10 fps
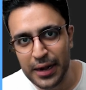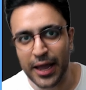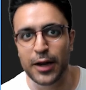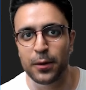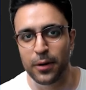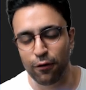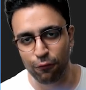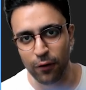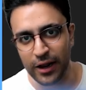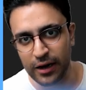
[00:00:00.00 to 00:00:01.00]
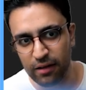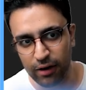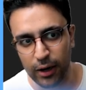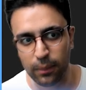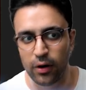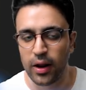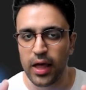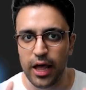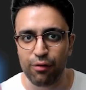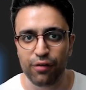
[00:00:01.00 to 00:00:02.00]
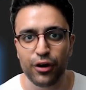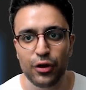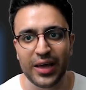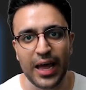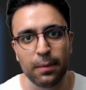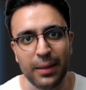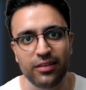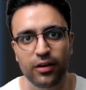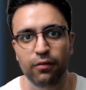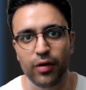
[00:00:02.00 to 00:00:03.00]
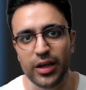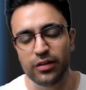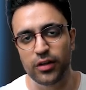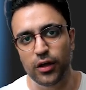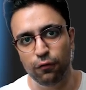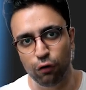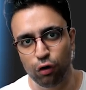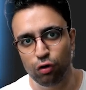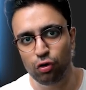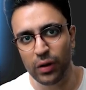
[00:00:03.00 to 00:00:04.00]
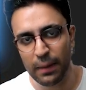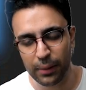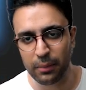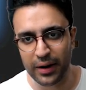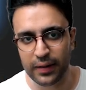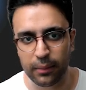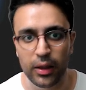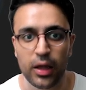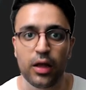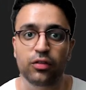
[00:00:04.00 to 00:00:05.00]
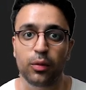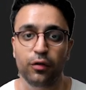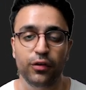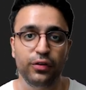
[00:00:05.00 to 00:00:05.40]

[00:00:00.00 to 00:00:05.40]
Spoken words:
nightmare for any developer. And RevenueCat makes it very easy for you to implement them. Some of the